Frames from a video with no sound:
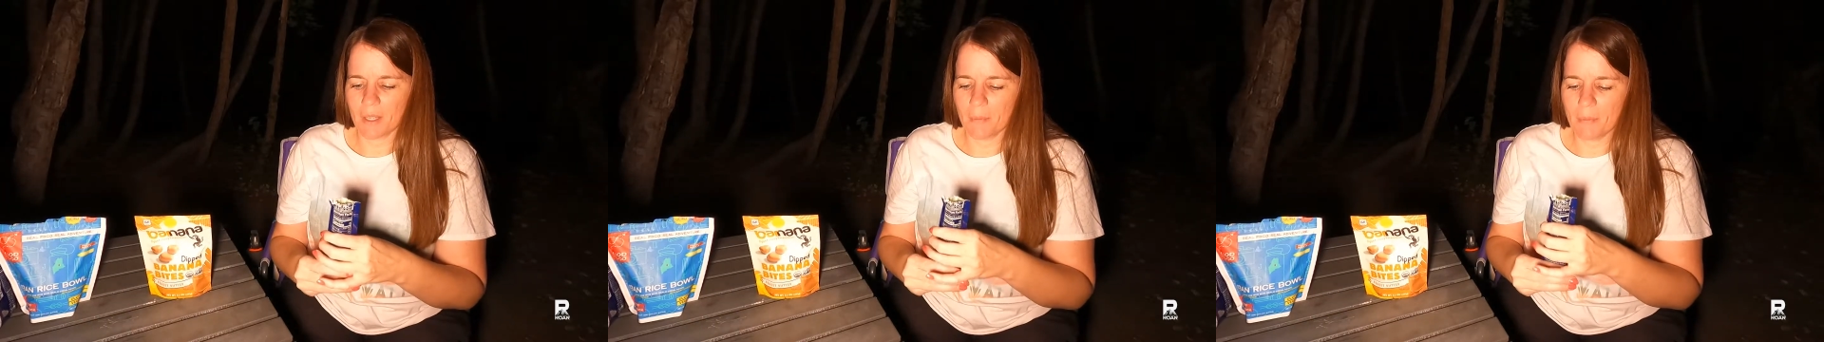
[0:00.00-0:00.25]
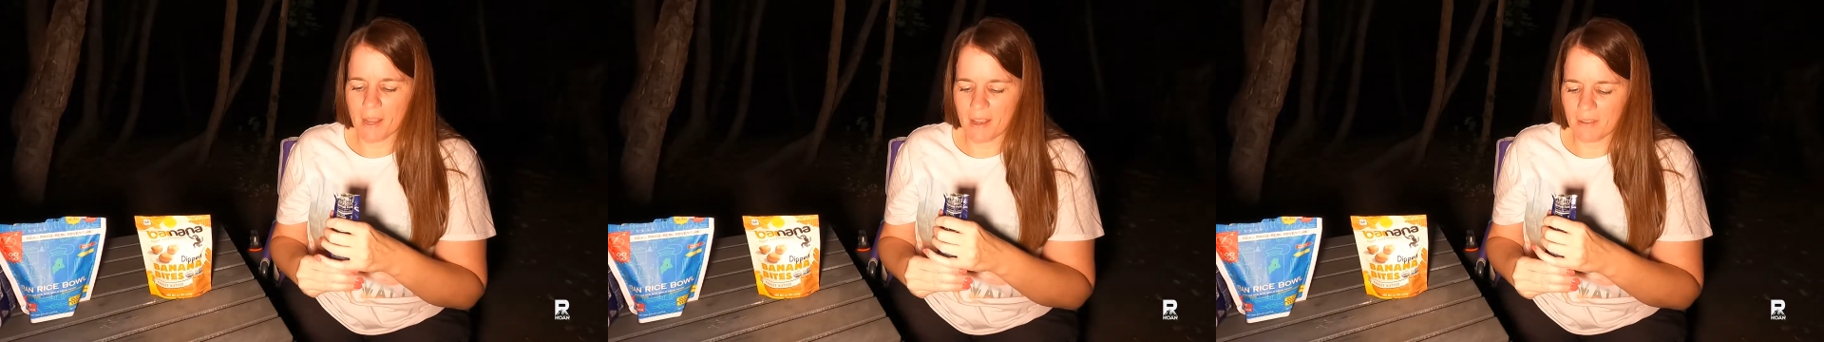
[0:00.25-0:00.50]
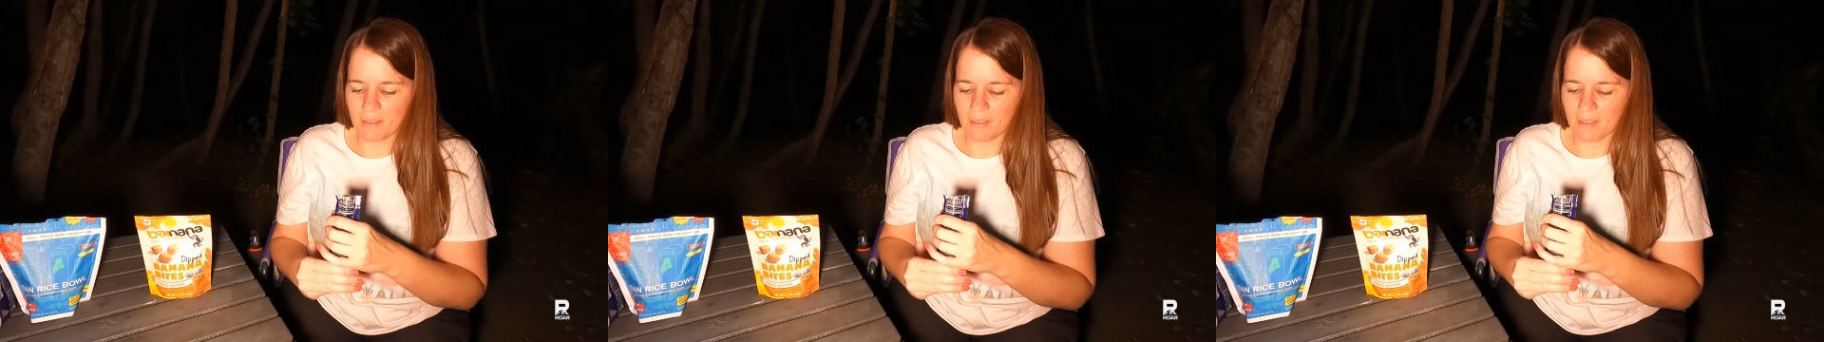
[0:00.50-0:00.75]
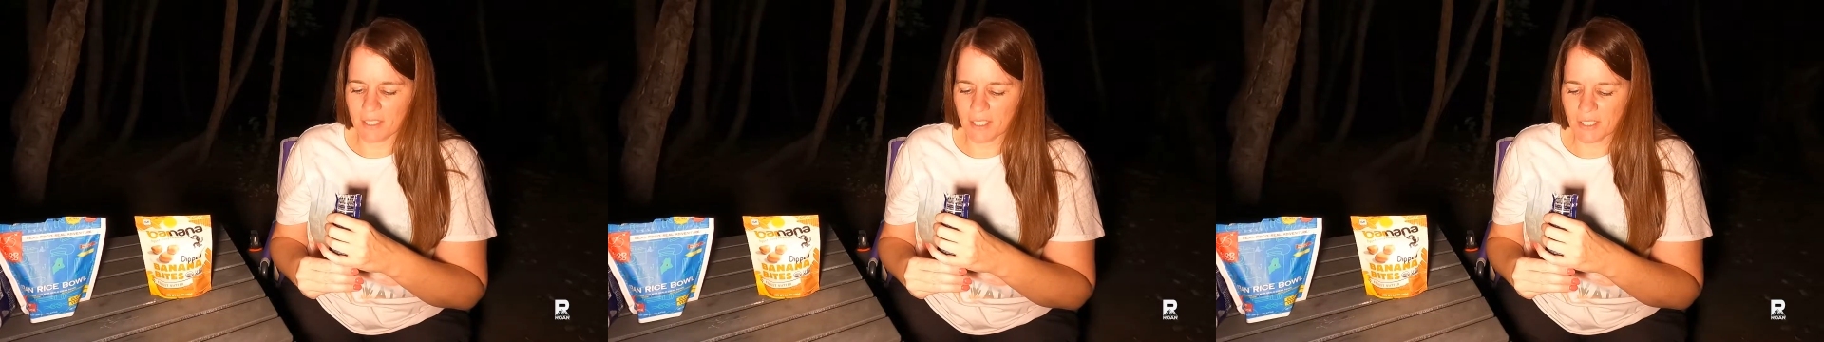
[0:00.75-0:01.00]
but
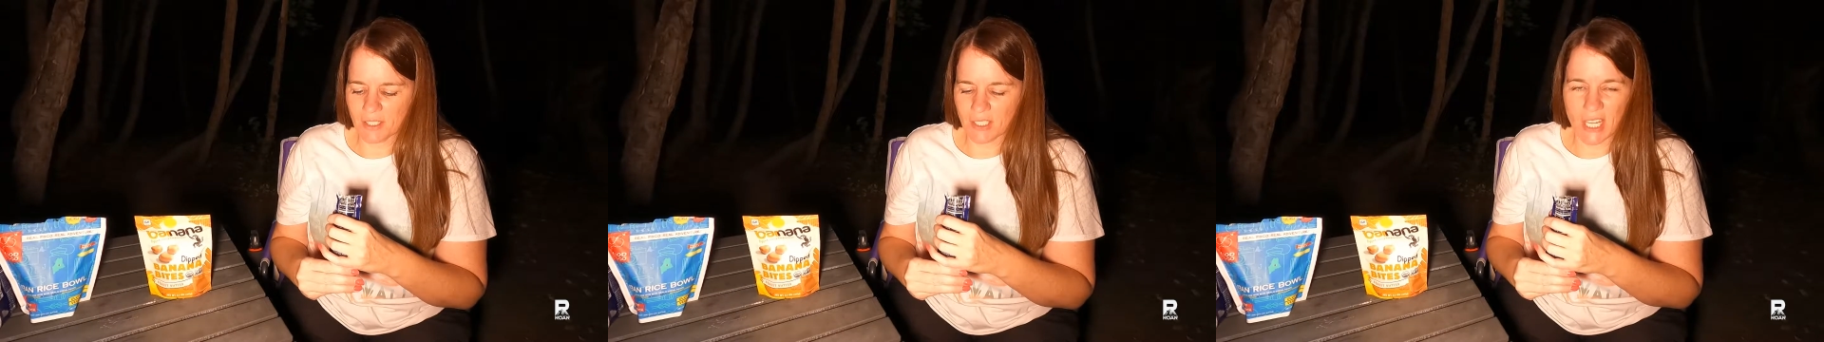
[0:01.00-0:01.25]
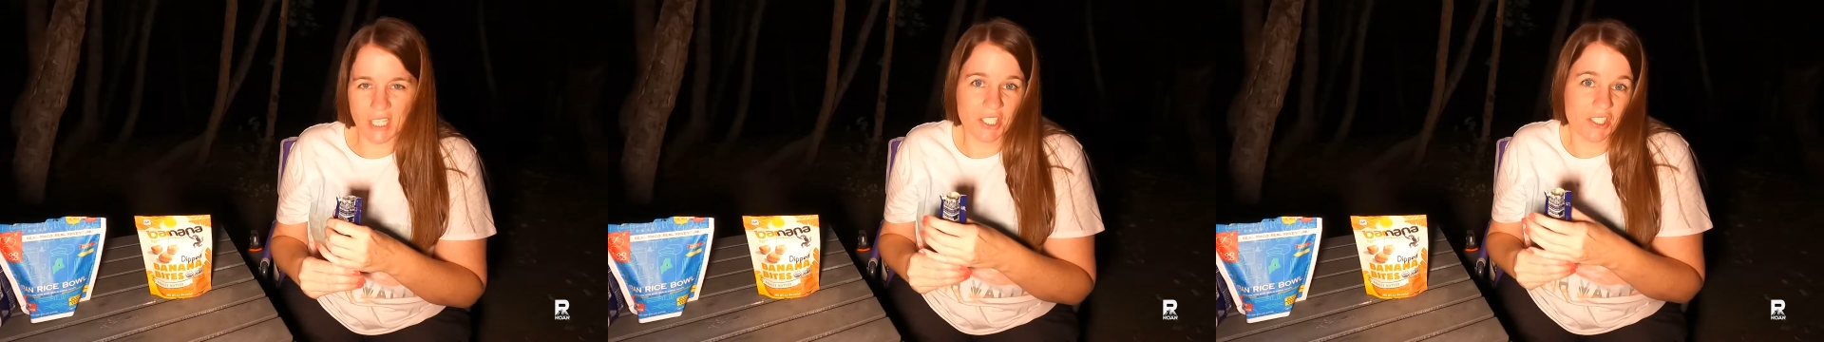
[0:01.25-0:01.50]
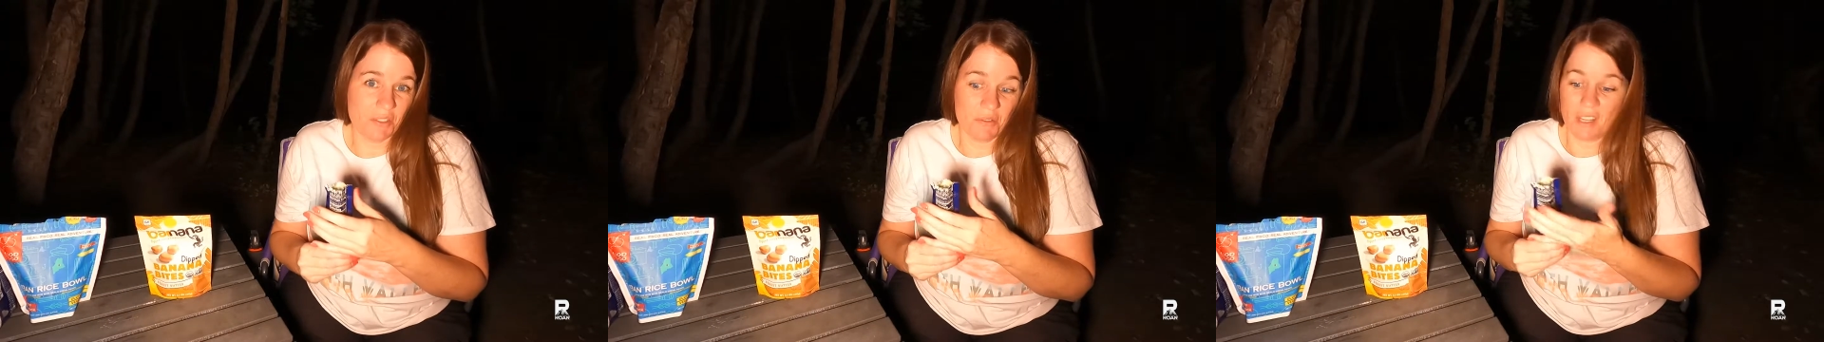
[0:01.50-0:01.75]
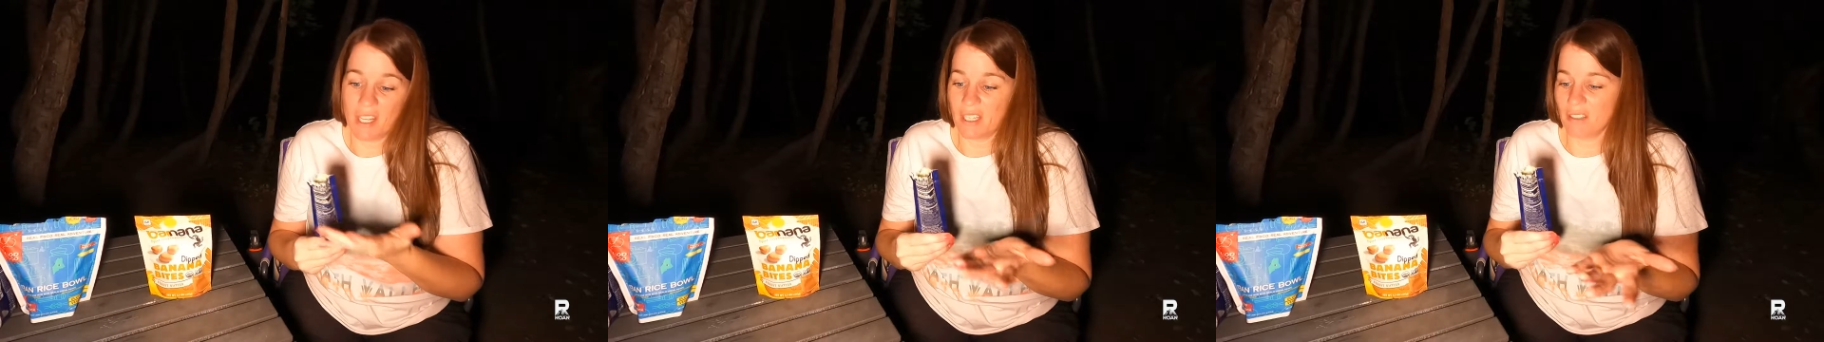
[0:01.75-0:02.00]
this tastes
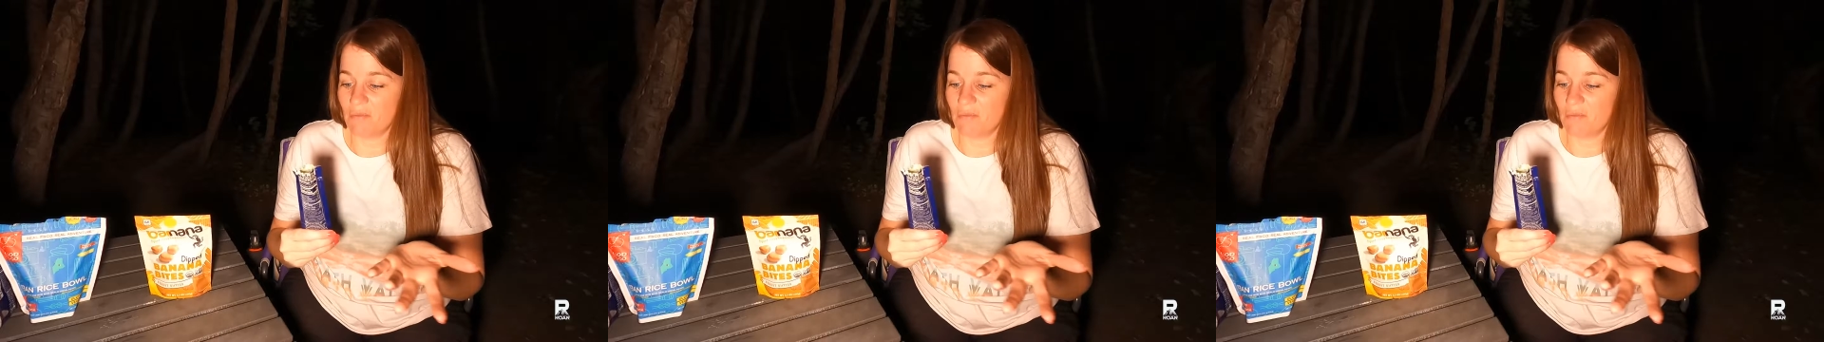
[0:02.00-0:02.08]
like